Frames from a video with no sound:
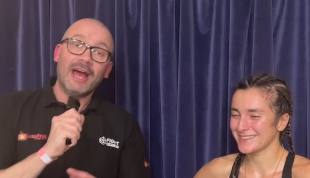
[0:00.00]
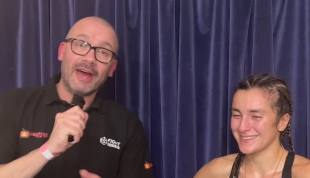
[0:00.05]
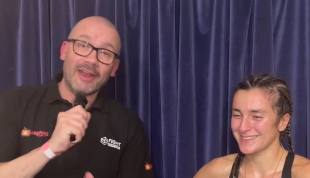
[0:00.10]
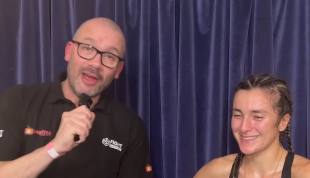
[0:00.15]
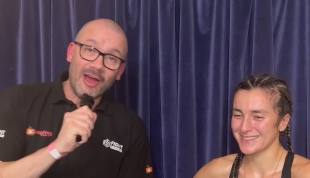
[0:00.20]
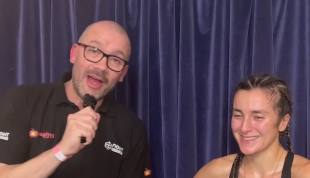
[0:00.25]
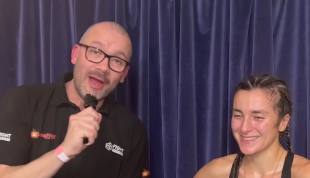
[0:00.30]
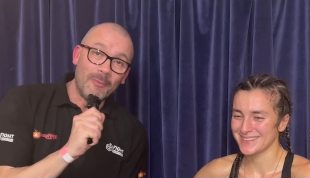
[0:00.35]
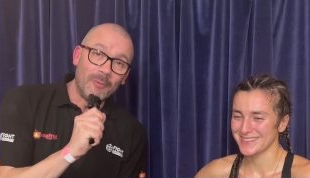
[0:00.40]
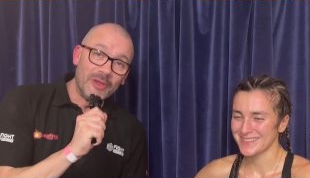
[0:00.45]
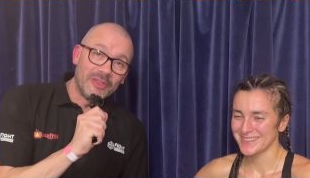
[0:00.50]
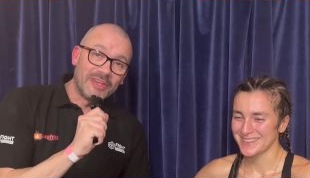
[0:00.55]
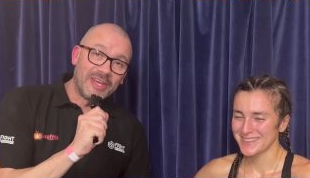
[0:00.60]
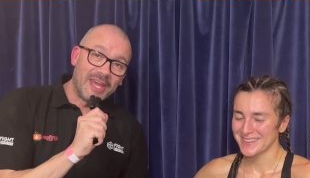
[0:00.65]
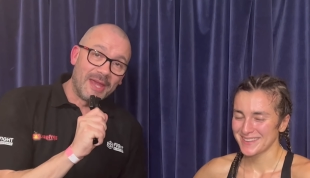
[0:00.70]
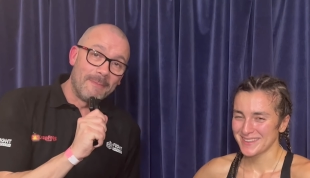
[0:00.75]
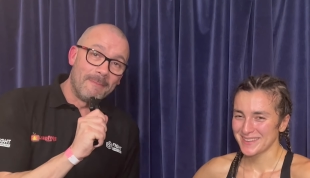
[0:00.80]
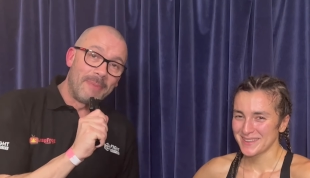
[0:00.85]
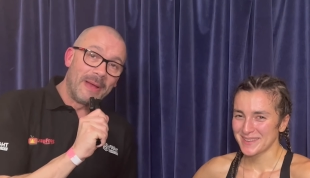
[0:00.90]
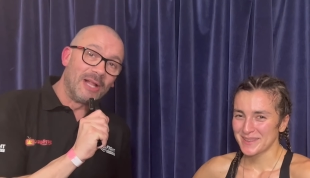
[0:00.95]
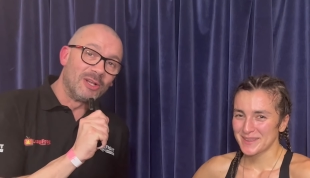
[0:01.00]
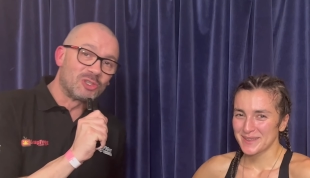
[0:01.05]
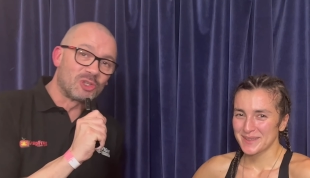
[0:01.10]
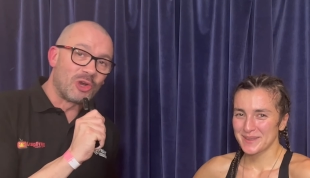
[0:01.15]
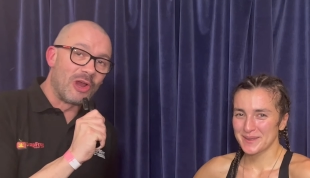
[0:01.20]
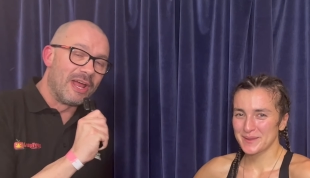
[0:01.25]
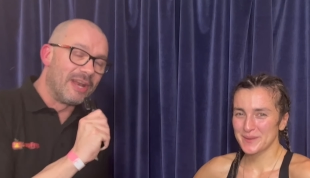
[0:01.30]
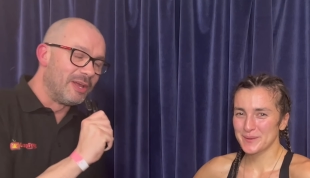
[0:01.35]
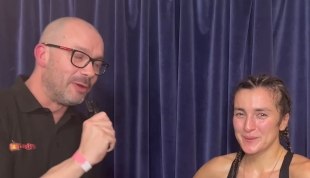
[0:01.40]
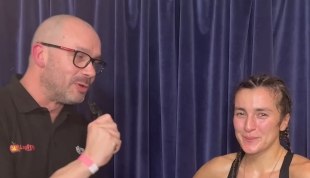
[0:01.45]
Speaker 1: and I am with Kim
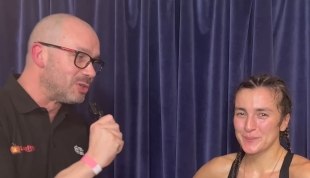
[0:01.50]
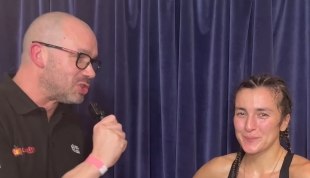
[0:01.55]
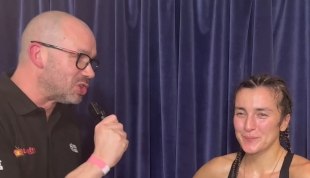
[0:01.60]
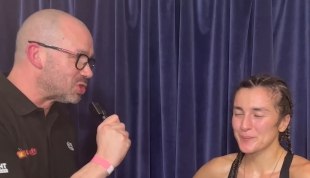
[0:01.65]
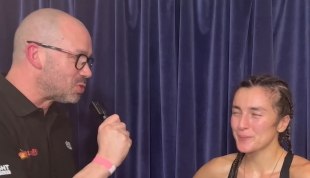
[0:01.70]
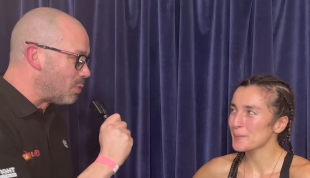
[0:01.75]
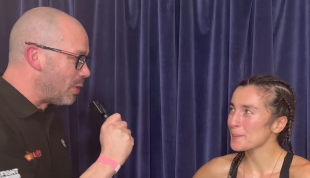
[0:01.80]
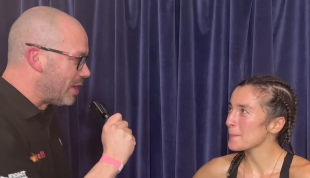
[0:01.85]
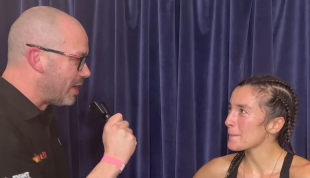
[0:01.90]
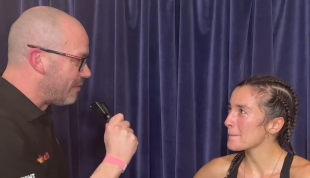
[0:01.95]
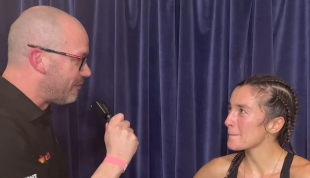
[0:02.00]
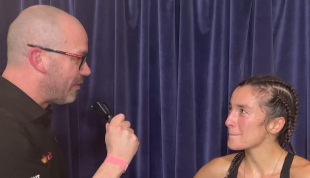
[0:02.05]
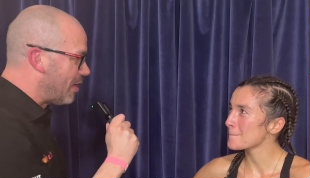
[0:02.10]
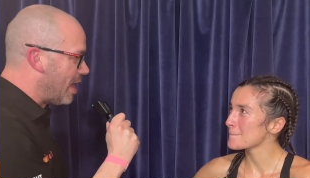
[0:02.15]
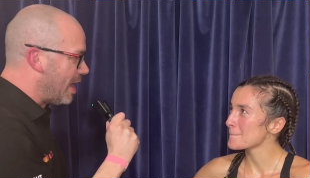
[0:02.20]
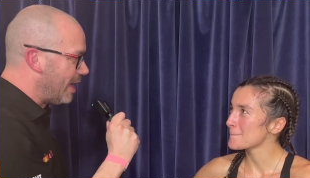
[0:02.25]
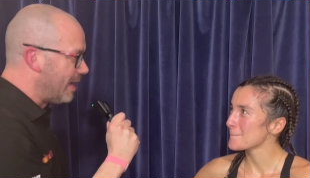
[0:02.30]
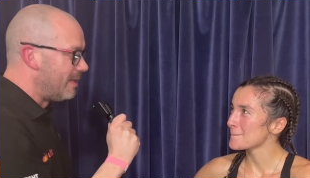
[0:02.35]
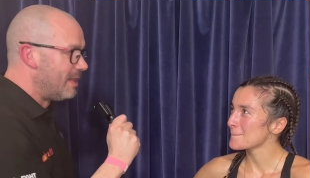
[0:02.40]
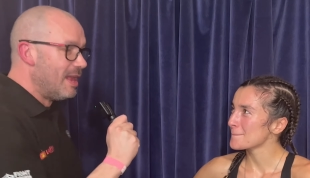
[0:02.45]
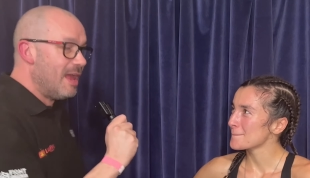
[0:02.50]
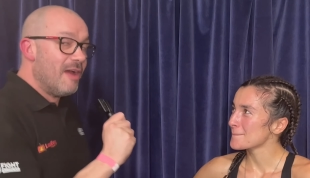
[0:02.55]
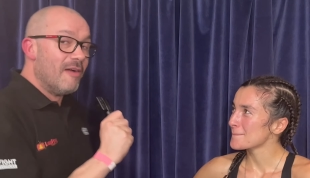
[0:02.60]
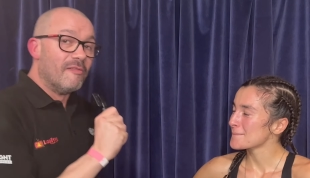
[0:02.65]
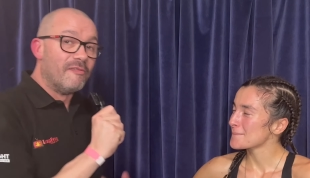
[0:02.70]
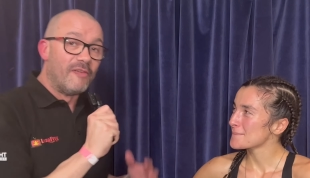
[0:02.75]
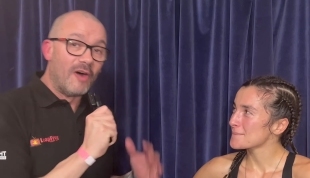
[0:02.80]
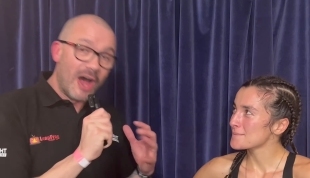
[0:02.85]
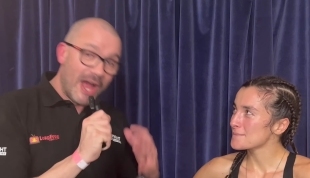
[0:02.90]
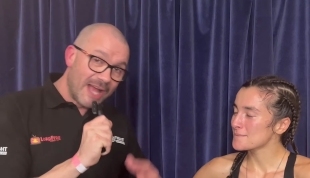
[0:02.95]
Beltran, who has just won her fight
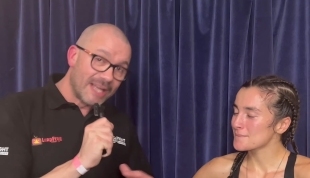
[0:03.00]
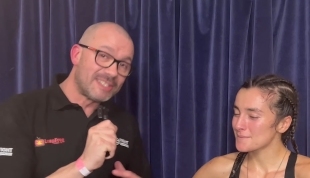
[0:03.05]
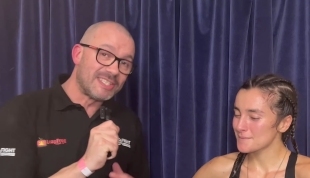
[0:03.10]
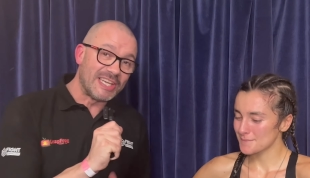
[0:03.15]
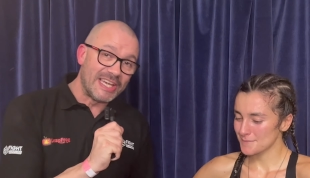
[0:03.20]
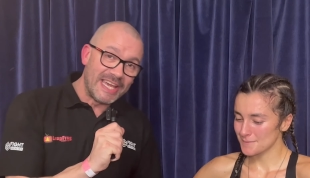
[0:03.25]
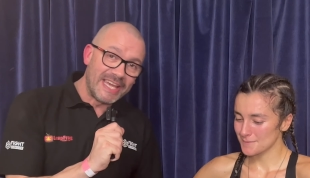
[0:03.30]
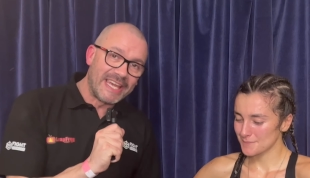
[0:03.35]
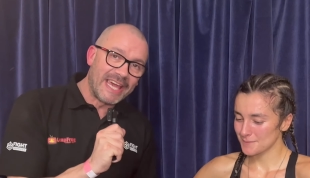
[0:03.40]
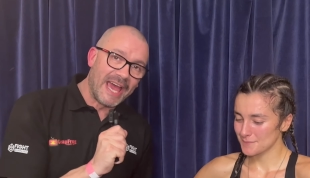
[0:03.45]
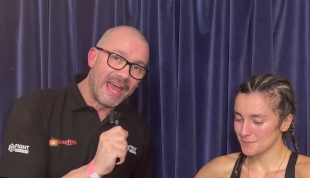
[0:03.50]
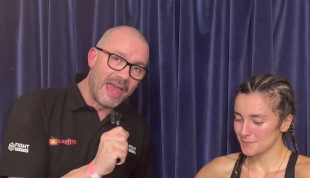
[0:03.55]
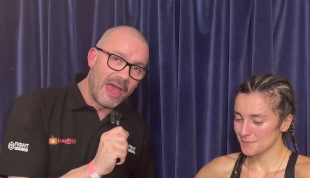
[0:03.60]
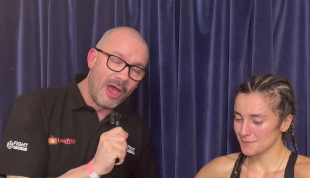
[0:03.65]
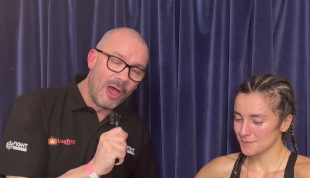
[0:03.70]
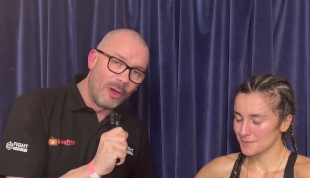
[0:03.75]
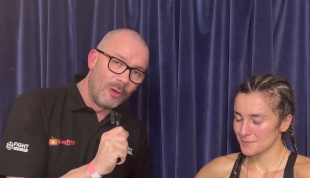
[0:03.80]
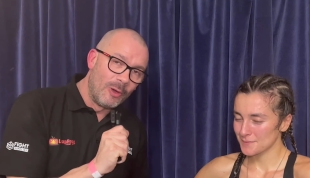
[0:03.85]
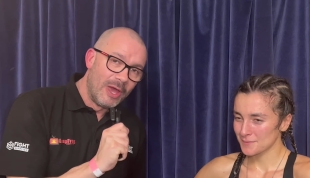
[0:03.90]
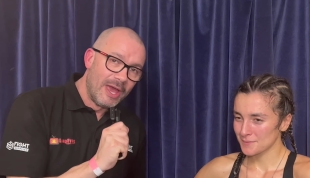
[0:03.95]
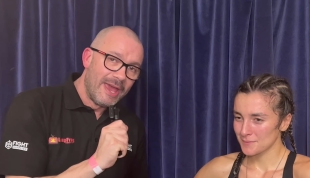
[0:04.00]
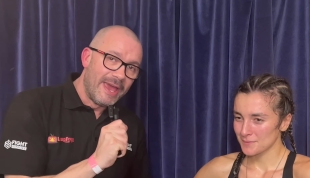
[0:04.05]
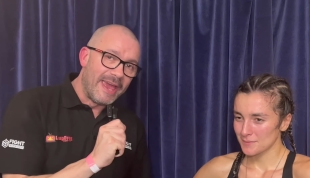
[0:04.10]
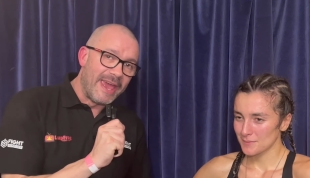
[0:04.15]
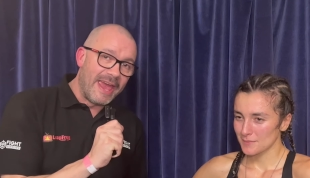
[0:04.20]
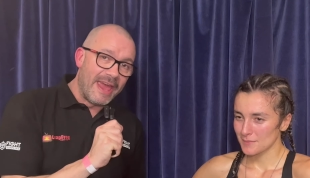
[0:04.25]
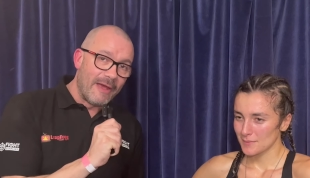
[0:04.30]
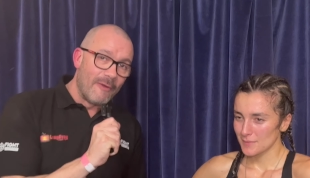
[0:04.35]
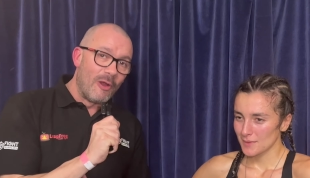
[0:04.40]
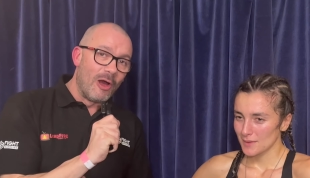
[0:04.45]
via TKO
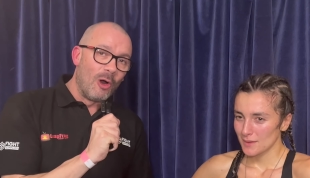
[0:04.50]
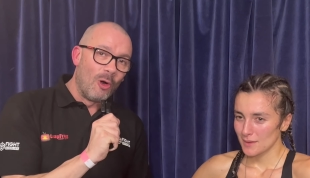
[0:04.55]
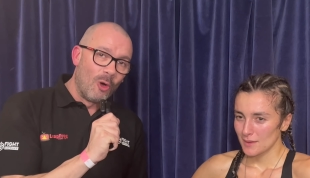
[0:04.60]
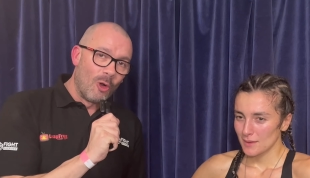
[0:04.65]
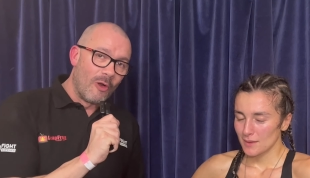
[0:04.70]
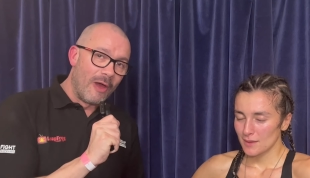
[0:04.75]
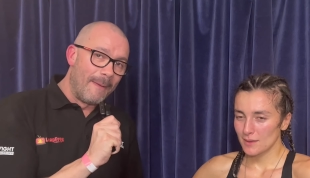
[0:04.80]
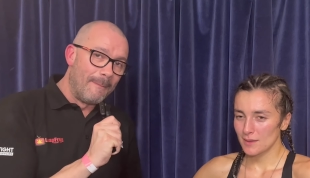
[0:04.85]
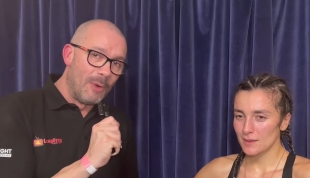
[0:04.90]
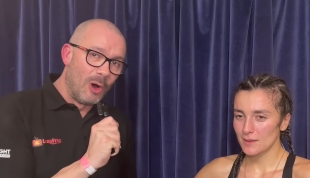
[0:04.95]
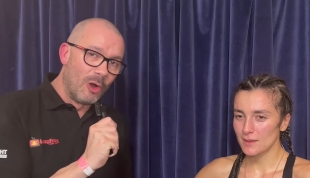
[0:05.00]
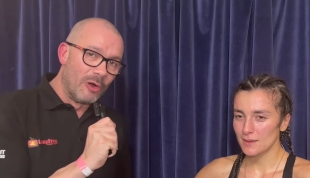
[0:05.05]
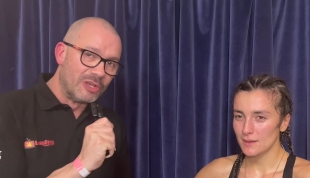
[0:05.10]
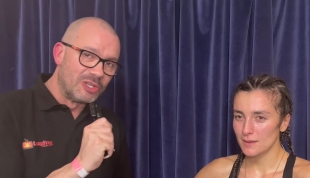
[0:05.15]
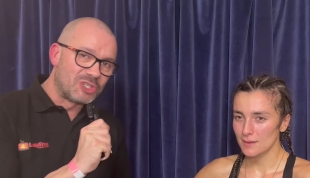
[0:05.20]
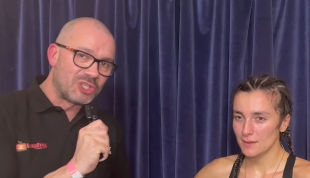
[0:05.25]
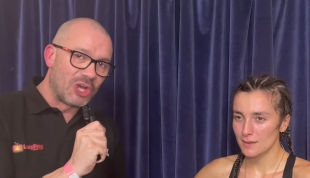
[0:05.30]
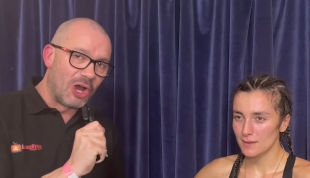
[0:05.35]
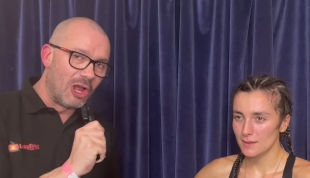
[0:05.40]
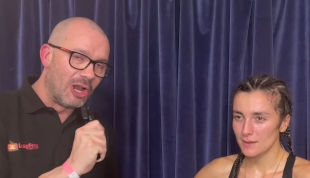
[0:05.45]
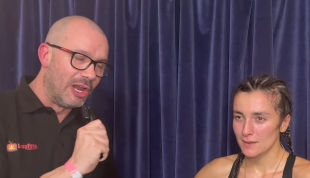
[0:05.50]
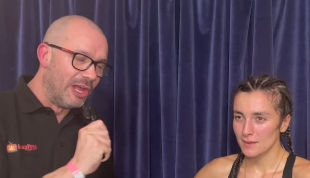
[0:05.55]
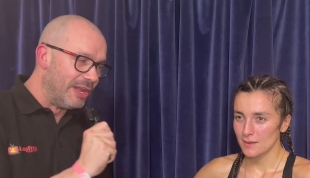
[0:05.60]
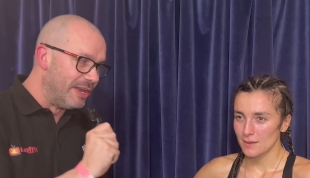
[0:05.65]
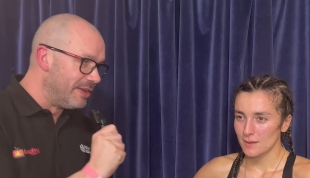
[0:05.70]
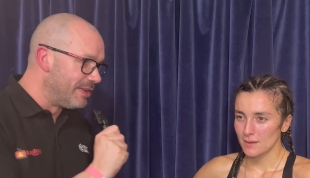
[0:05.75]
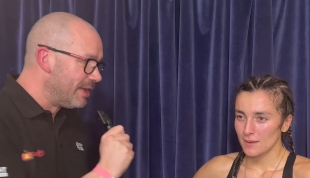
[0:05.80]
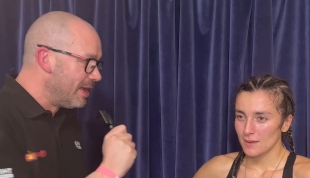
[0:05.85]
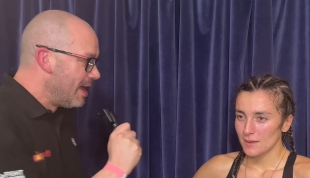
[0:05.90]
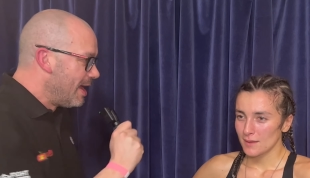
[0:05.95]
here at Oranmore in Scotland.